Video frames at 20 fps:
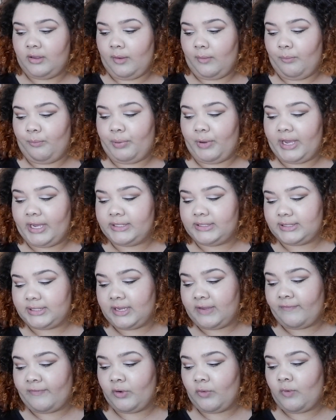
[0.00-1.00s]
But
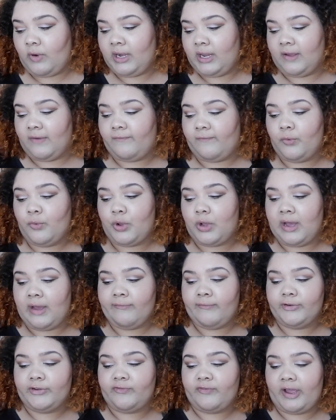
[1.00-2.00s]
if you're wanting a full
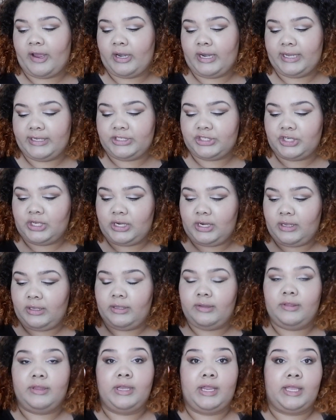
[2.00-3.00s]
coverage foundation,
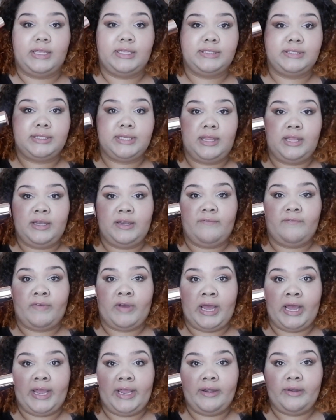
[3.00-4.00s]
the Conceal and
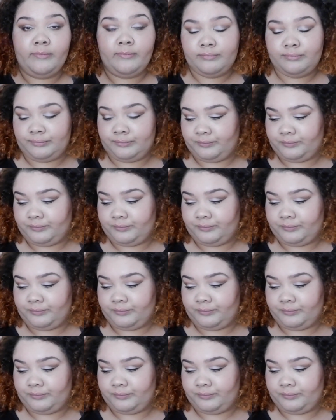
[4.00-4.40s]
Define.